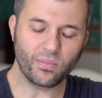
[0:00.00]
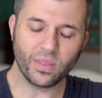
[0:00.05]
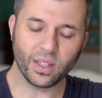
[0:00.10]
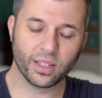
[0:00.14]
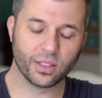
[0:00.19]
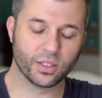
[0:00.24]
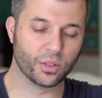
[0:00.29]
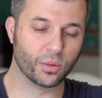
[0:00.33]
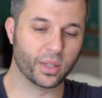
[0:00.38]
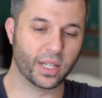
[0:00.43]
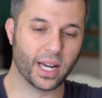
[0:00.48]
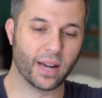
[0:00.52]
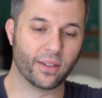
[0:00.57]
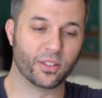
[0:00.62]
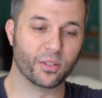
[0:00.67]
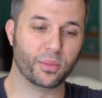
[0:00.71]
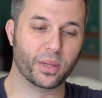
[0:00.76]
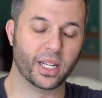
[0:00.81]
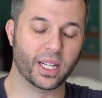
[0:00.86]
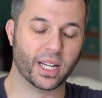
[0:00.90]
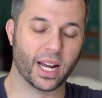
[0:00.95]
So we have
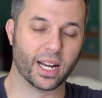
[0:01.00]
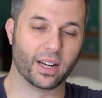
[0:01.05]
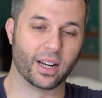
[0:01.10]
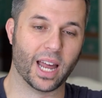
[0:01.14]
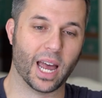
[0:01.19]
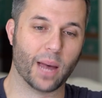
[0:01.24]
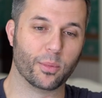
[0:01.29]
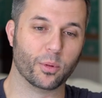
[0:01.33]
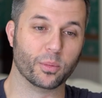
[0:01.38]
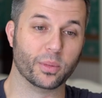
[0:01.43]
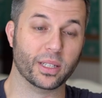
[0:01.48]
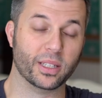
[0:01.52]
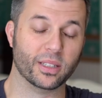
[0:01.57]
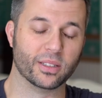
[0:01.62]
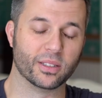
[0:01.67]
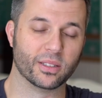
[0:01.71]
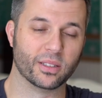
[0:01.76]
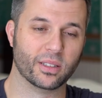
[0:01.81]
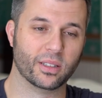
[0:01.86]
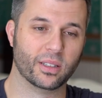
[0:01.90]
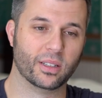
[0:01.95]
to meet at an
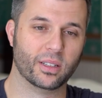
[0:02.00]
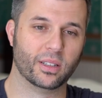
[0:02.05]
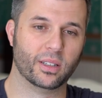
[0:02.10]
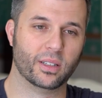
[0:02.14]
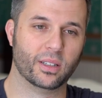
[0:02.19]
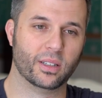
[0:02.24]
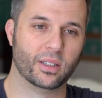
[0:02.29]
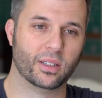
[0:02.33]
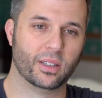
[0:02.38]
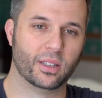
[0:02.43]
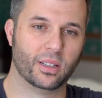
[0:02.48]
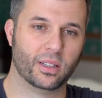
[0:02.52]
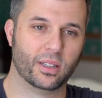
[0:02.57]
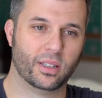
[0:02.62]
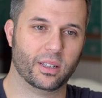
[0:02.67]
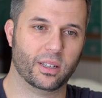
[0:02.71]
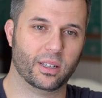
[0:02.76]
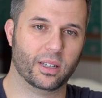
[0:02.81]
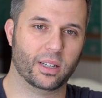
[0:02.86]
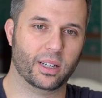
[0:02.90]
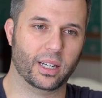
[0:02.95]
Applebee's.
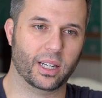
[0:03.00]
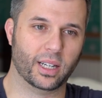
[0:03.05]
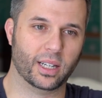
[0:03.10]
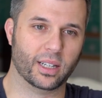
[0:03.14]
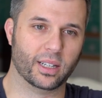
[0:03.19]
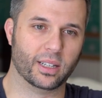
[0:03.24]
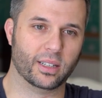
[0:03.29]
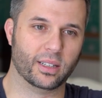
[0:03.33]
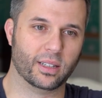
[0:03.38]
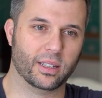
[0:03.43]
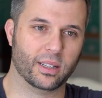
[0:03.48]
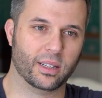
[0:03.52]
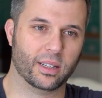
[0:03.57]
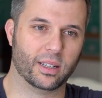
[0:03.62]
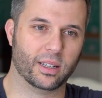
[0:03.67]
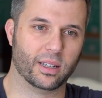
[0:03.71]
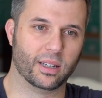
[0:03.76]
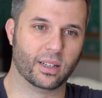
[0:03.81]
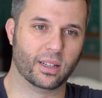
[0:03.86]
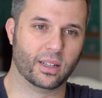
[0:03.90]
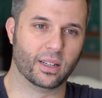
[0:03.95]
And
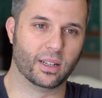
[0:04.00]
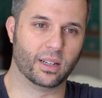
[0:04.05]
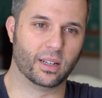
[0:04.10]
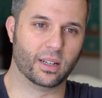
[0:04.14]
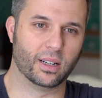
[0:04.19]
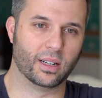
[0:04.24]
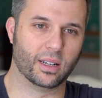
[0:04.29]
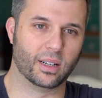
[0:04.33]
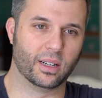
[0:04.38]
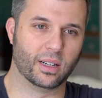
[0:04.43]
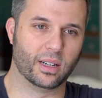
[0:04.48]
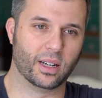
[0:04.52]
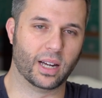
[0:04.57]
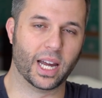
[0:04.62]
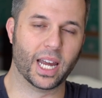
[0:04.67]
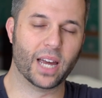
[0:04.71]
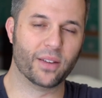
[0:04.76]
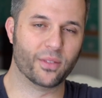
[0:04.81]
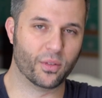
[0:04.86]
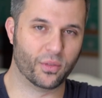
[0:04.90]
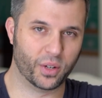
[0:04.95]
I
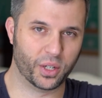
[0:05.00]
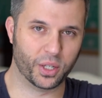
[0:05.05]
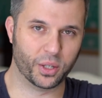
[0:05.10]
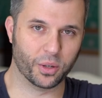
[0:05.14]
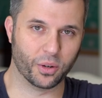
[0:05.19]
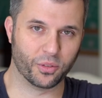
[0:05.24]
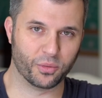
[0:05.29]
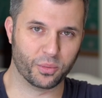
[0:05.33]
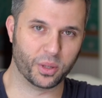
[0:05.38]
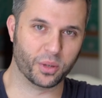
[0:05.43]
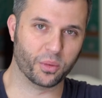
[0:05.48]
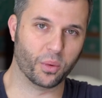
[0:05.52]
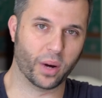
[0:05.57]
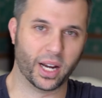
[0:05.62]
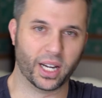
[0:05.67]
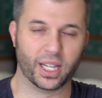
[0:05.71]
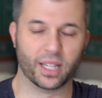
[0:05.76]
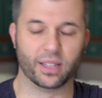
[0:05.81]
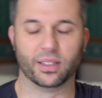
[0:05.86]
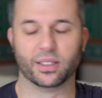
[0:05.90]
have a video of me waiting in